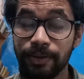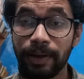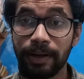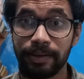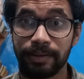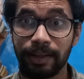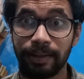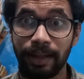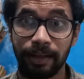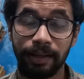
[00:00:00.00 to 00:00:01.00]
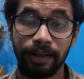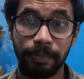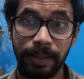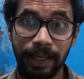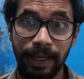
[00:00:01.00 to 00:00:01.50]
a very risky thing.
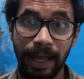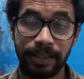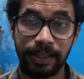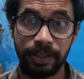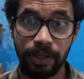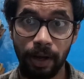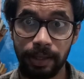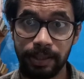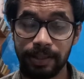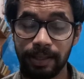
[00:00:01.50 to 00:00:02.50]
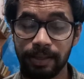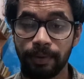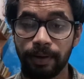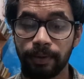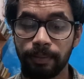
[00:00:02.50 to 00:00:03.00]
Being an anesthesiologist is
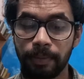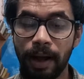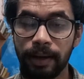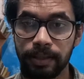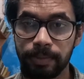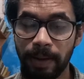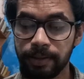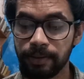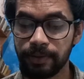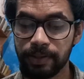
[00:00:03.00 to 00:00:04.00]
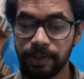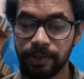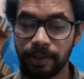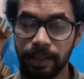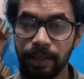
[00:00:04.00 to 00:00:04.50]
one of the hardest parts of a
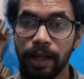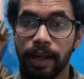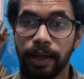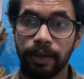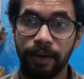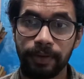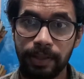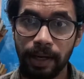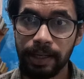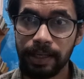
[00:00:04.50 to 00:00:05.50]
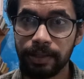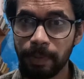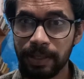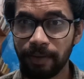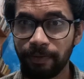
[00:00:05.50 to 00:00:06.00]
surgery. You have to study
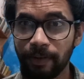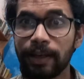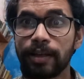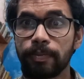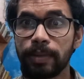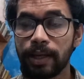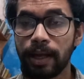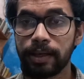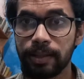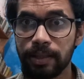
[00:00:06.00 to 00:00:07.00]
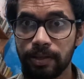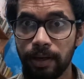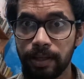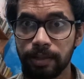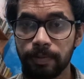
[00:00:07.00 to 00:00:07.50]
specifically to be an
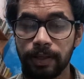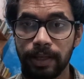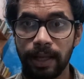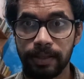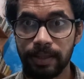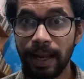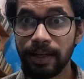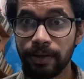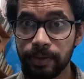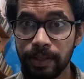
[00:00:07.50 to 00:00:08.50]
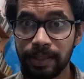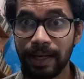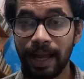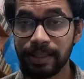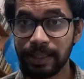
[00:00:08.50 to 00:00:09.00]
anesthesiologist because like a slight dosage
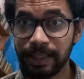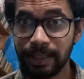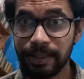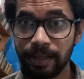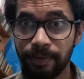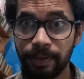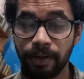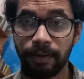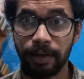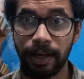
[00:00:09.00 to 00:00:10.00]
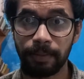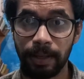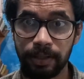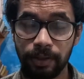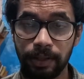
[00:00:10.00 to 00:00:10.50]
can actually kill someone. You have to like
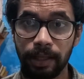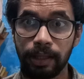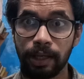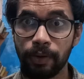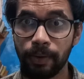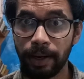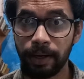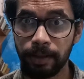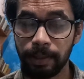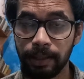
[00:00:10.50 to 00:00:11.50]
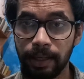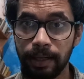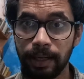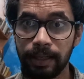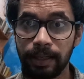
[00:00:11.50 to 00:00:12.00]
make sure that they go under, but they
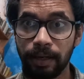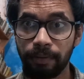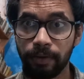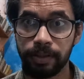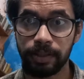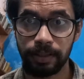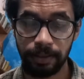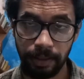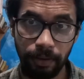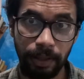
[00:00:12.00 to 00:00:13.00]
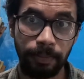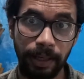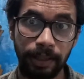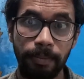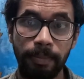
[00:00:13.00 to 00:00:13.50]
retain enough consciousness that you can
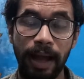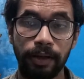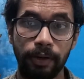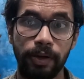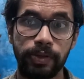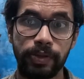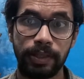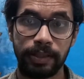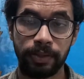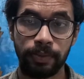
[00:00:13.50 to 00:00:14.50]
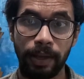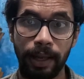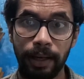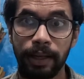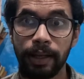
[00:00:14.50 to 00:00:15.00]
bring them back to consciousness as well.